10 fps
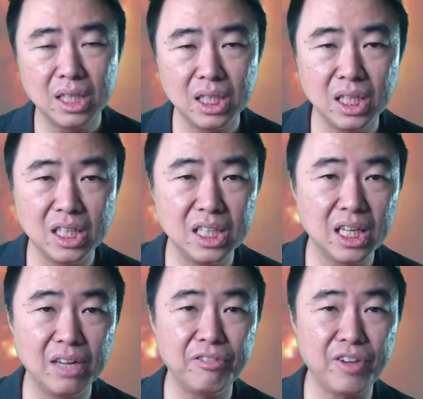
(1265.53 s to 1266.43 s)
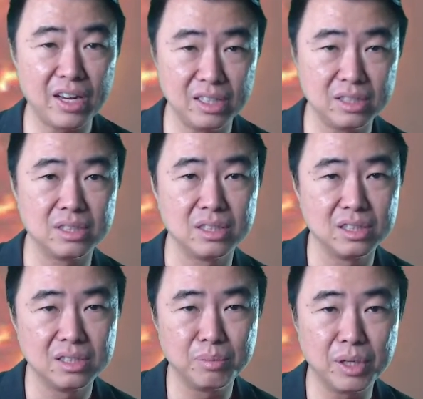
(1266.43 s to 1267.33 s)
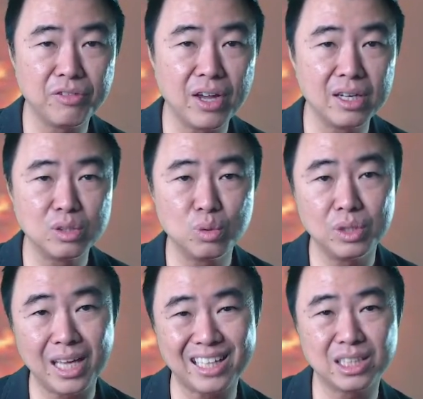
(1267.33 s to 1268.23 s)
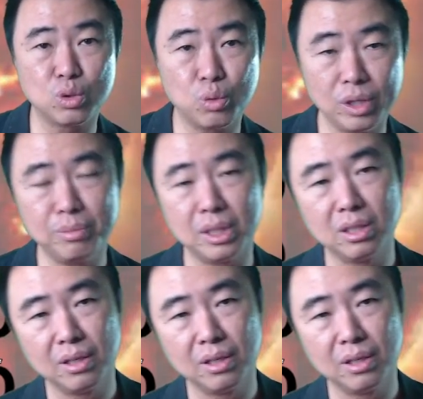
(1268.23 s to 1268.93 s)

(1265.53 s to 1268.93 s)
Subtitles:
indicate fairness, but fairness to the extreme.